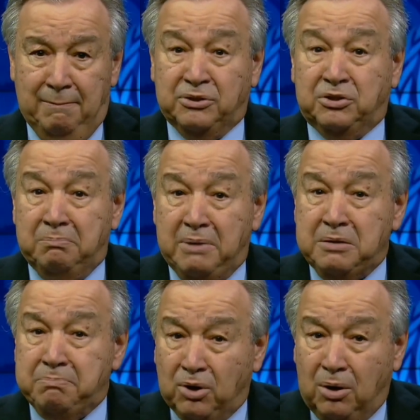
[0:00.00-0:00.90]
But the
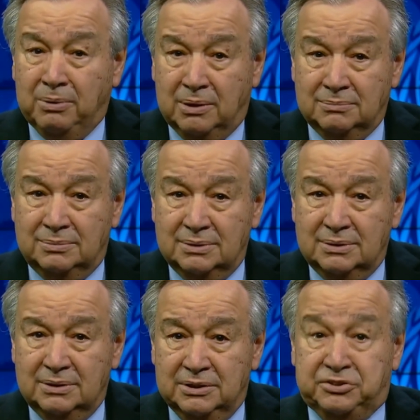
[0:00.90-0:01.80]
main problem,
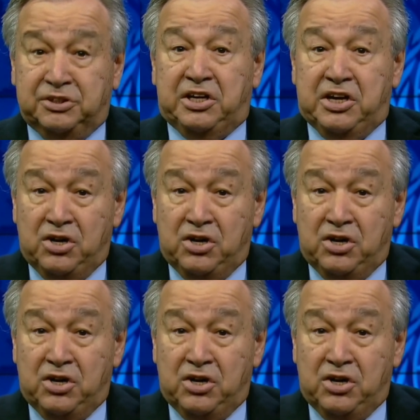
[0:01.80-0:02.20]
the